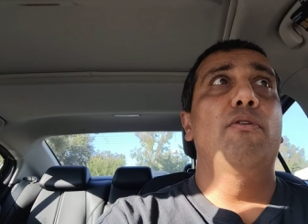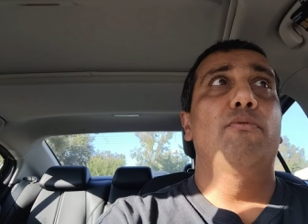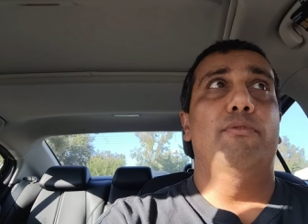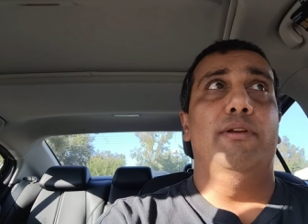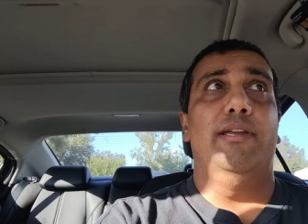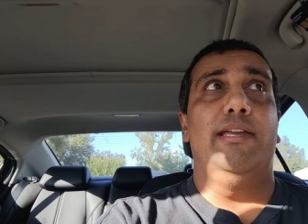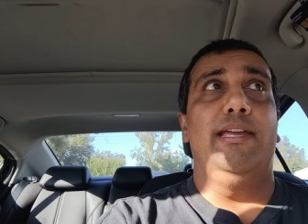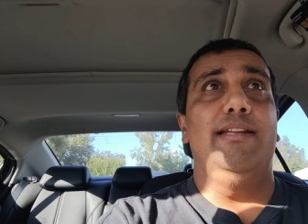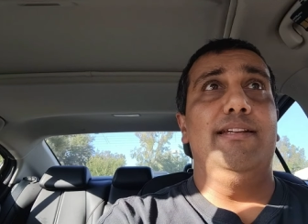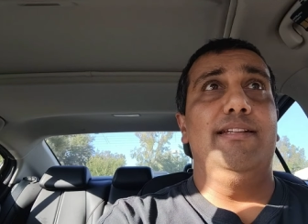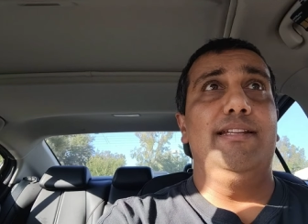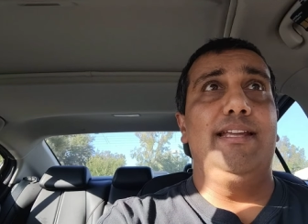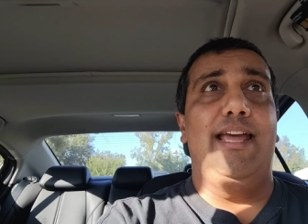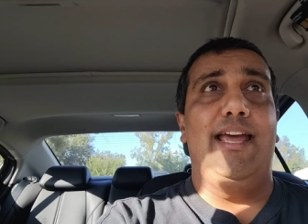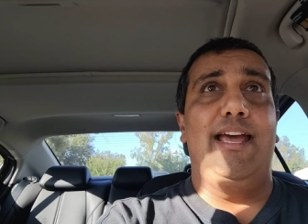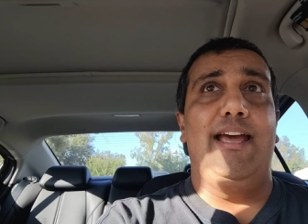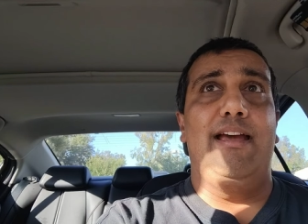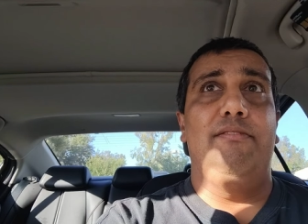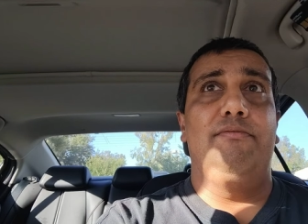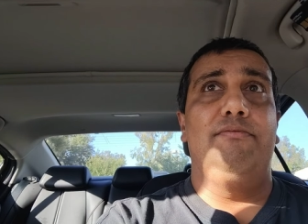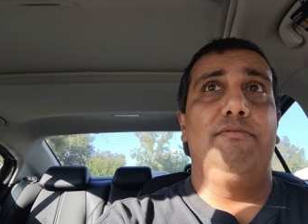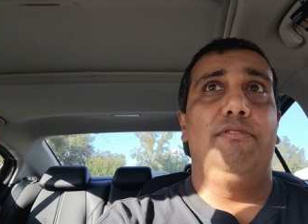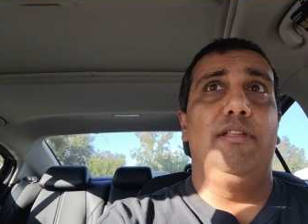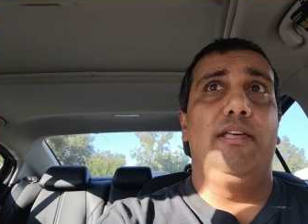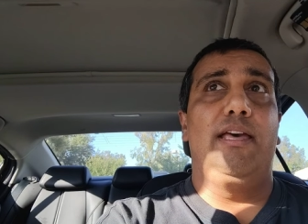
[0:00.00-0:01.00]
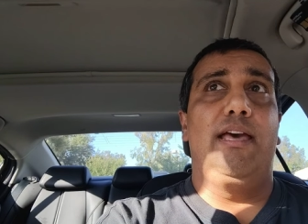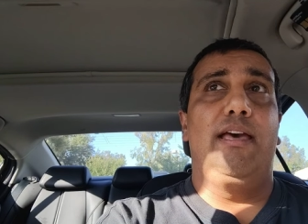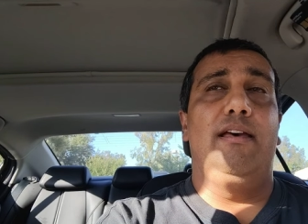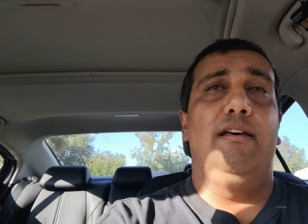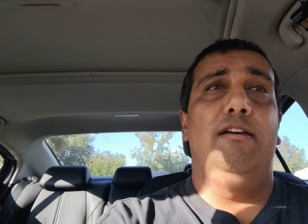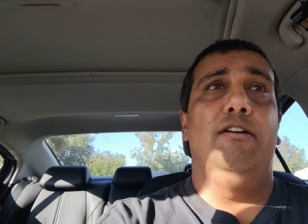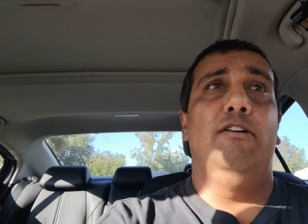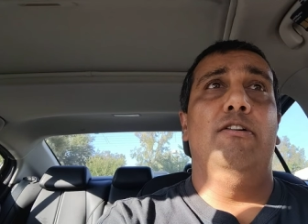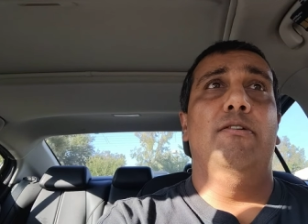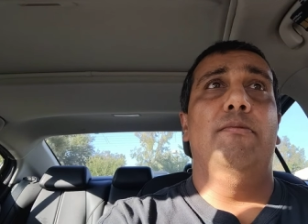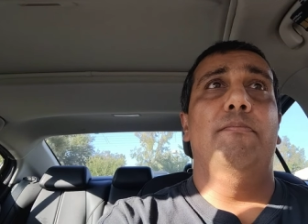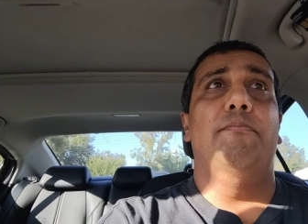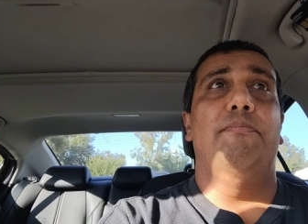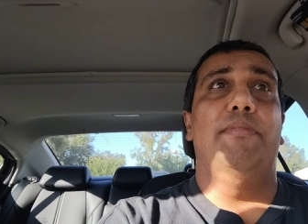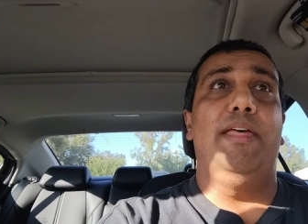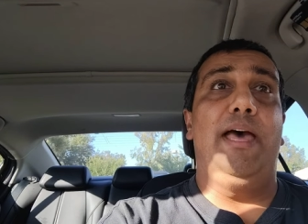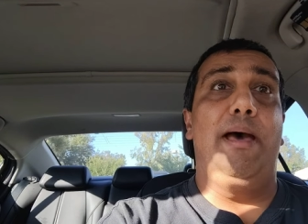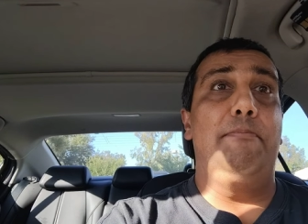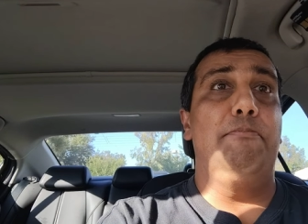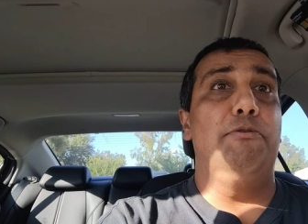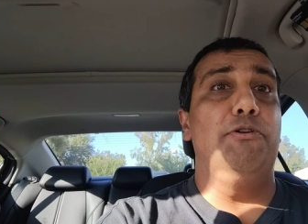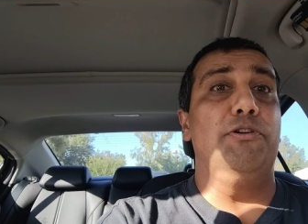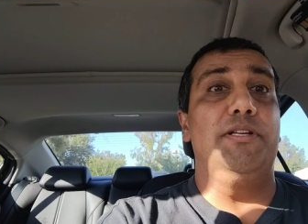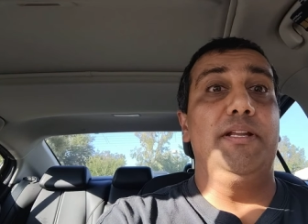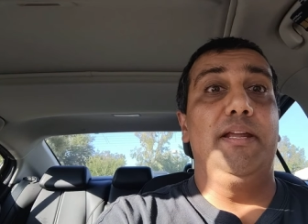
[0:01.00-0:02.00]
we get to have that um,
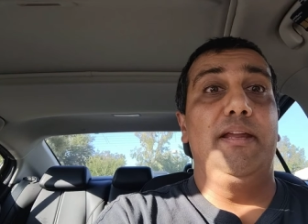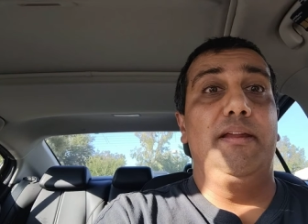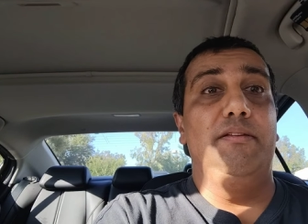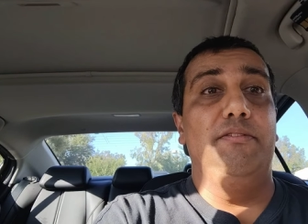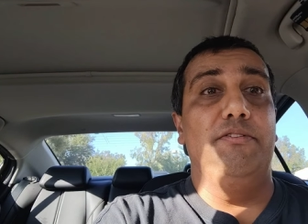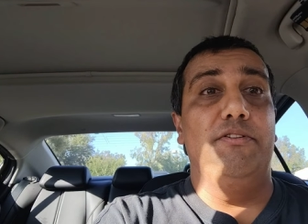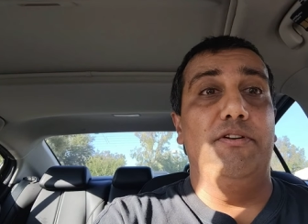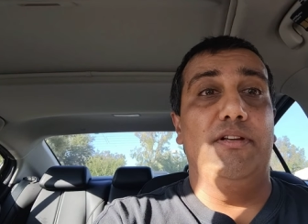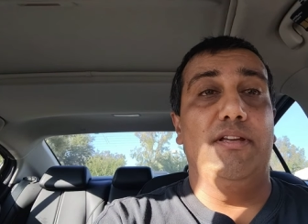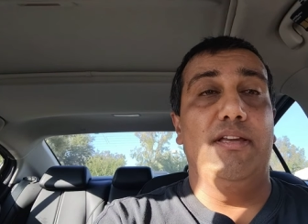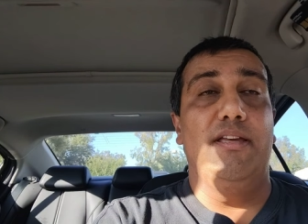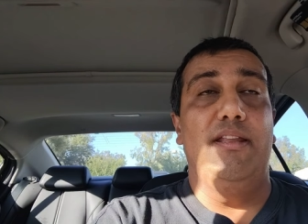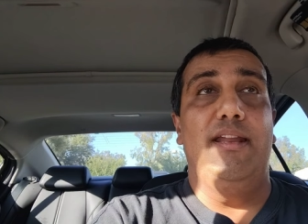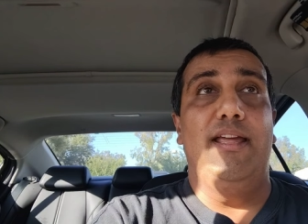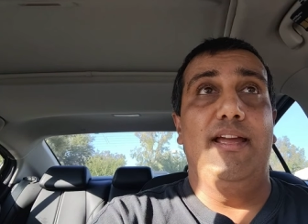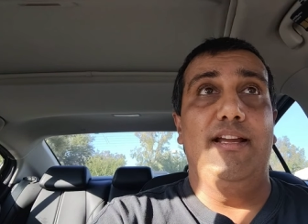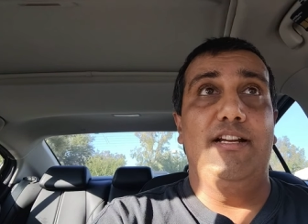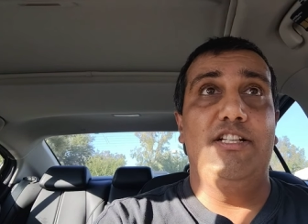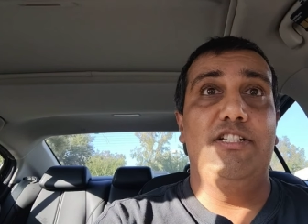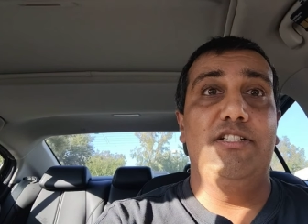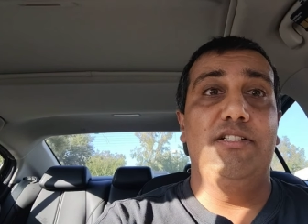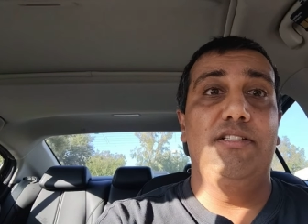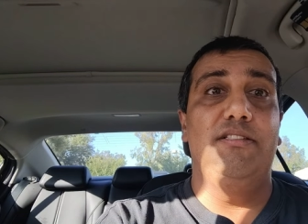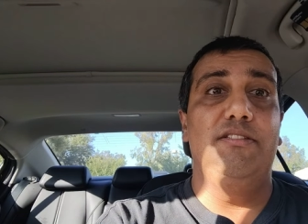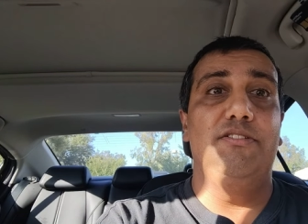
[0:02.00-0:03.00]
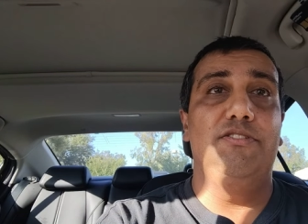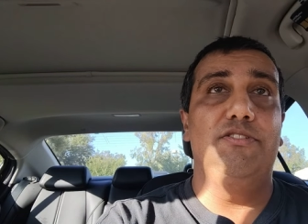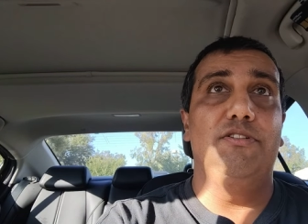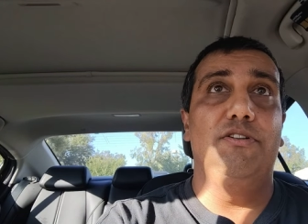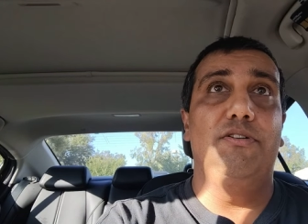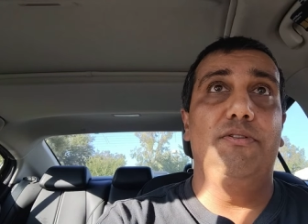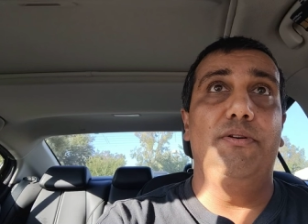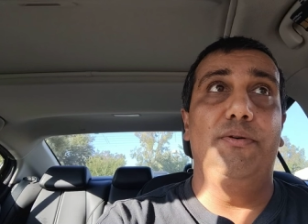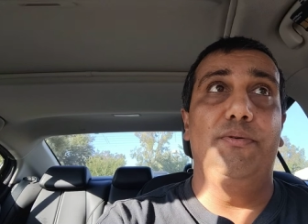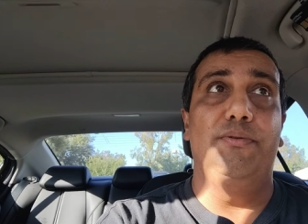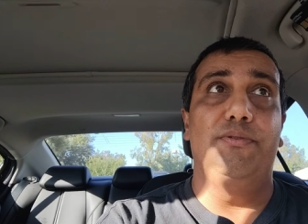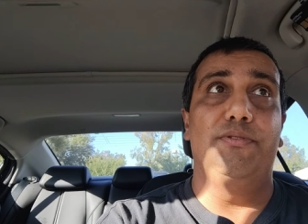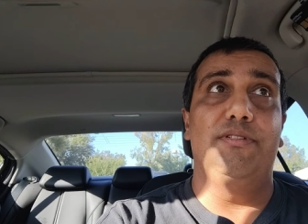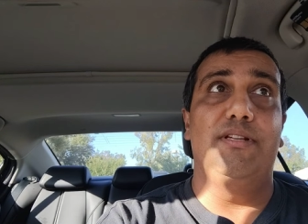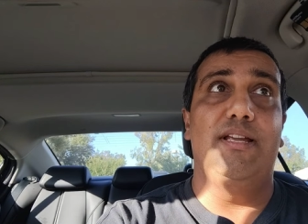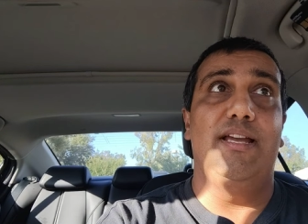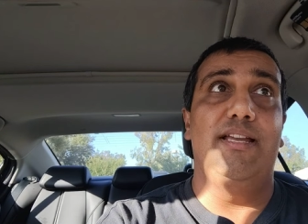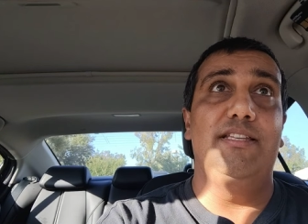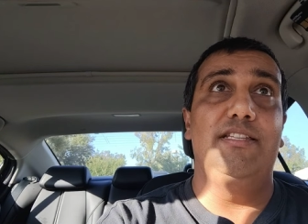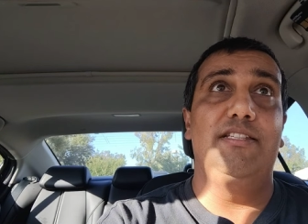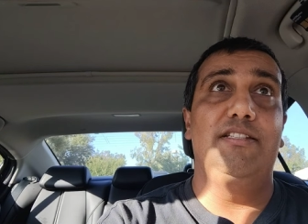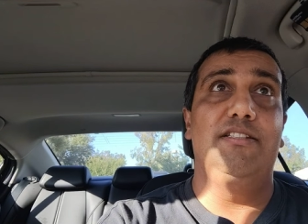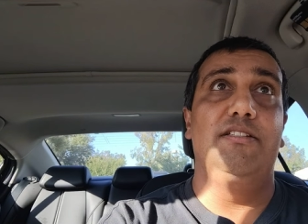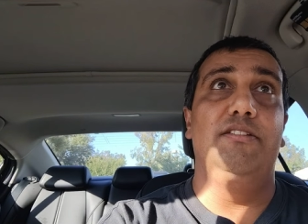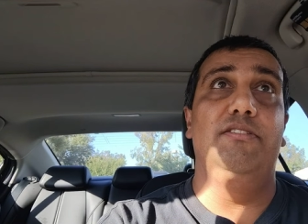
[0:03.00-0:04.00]
that particular connection. So it was
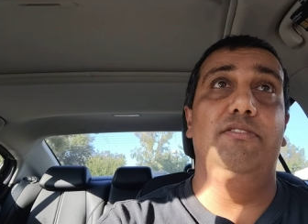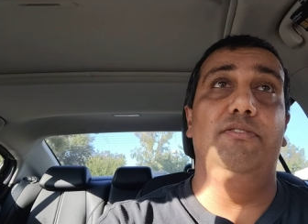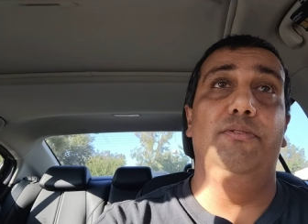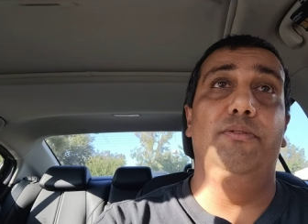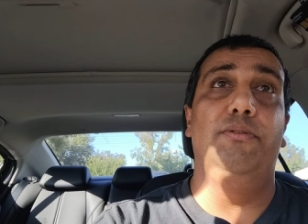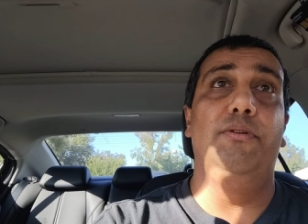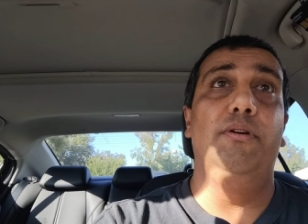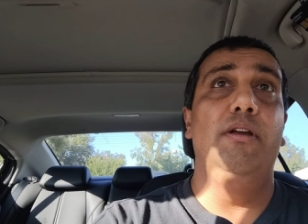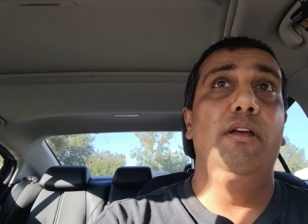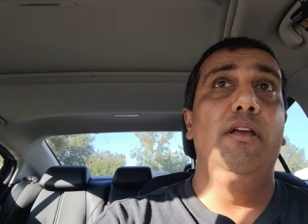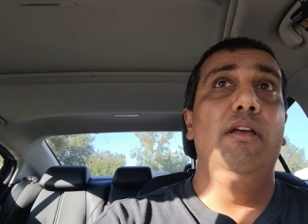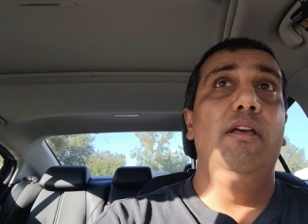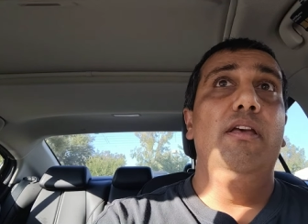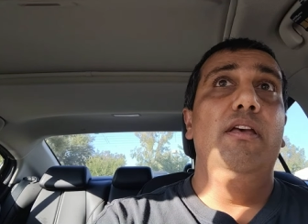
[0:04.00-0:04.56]
nice to